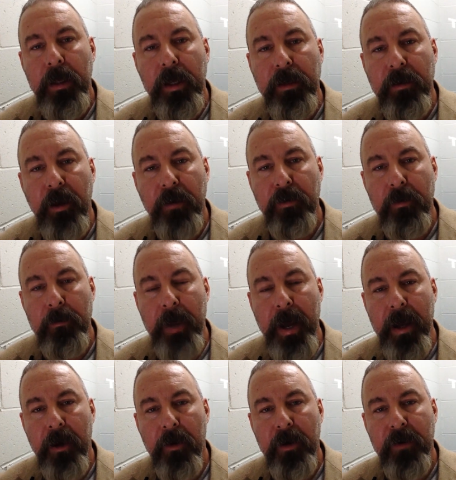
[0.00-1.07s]
It doesn't
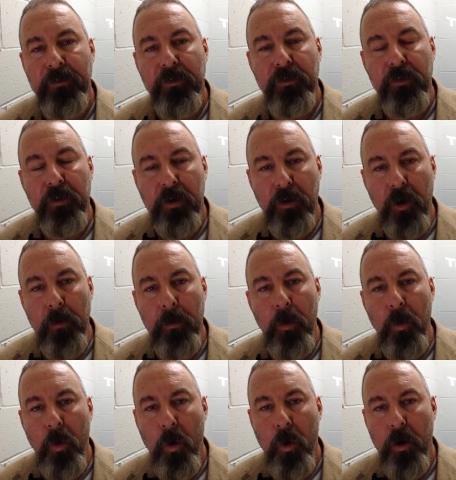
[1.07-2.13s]
matter if it's the
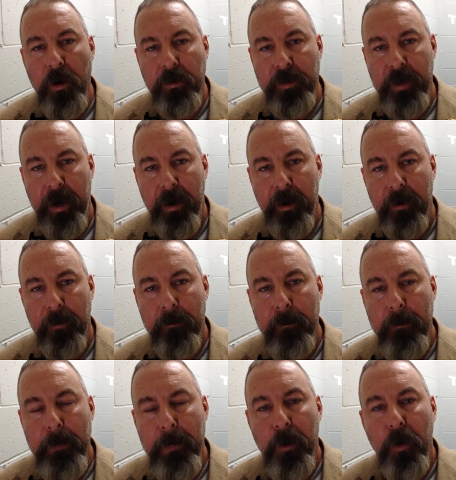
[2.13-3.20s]
global war on terror
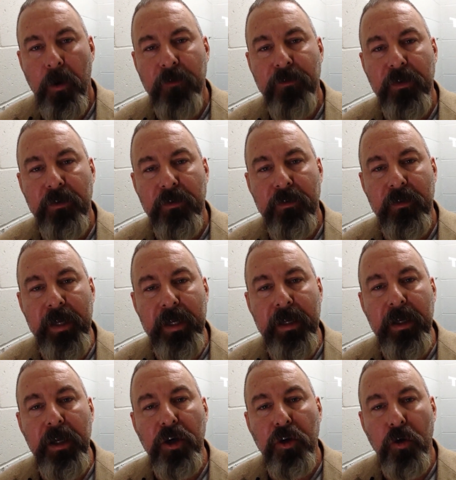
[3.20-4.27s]
or if it's
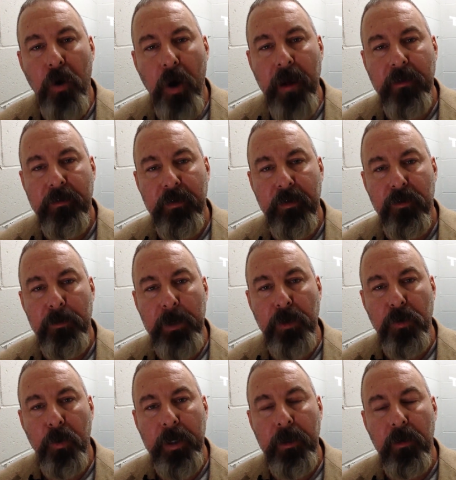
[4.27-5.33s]
the crisis
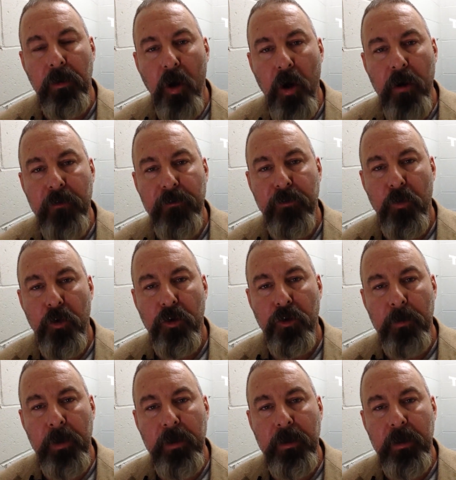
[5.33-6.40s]
between law
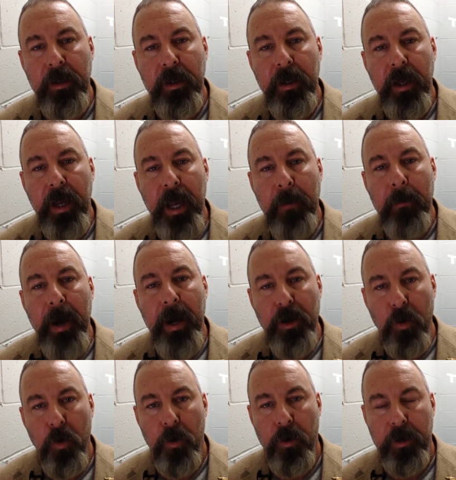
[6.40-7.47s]
enforcement and
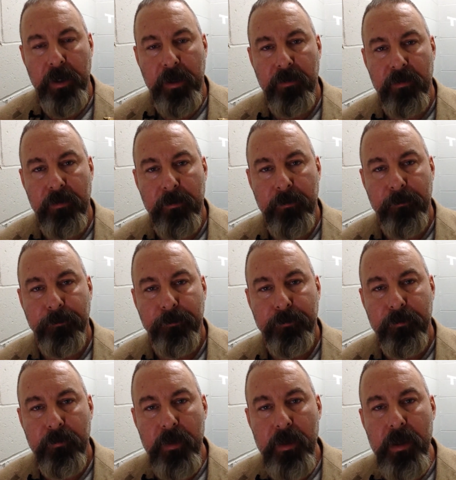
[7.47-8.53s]
minorities.
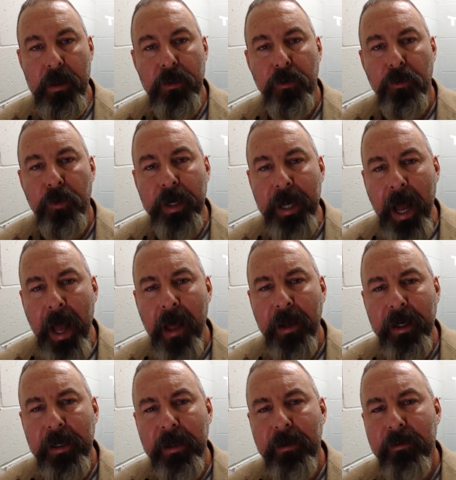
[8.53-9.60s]
The
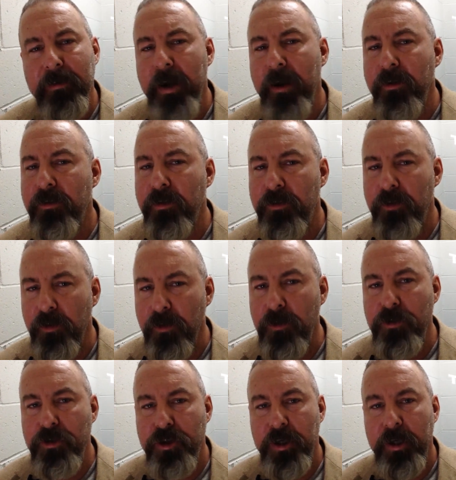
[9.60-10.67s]
reality is there's a
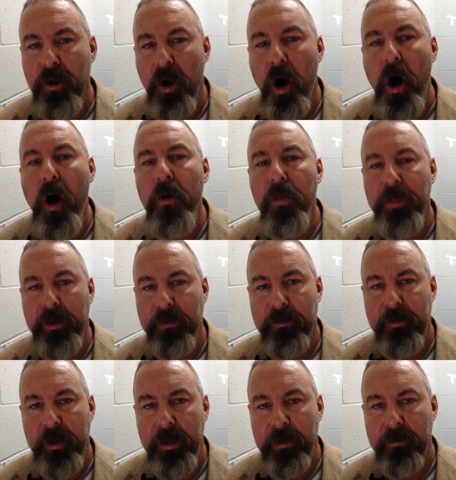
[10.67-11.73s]
solution to all these
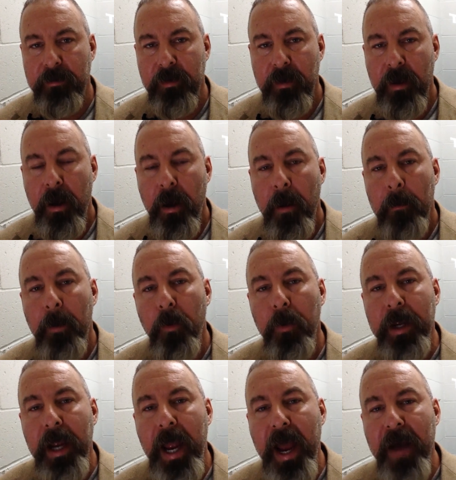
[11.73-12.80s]
things, but
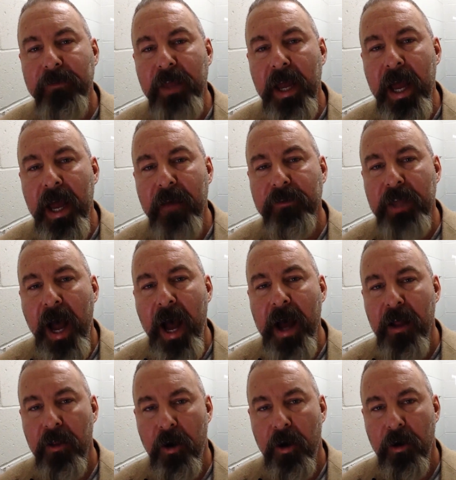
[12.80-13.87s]
we have to have
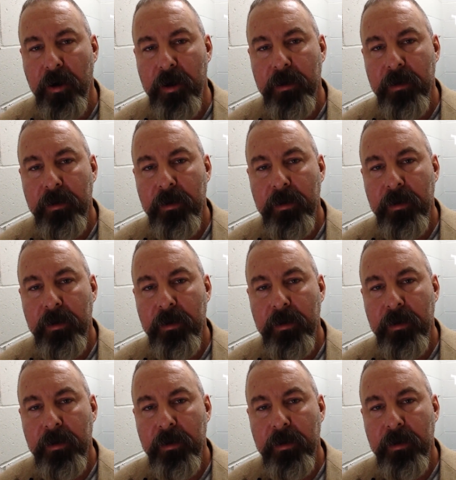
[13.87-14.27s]
dialogue.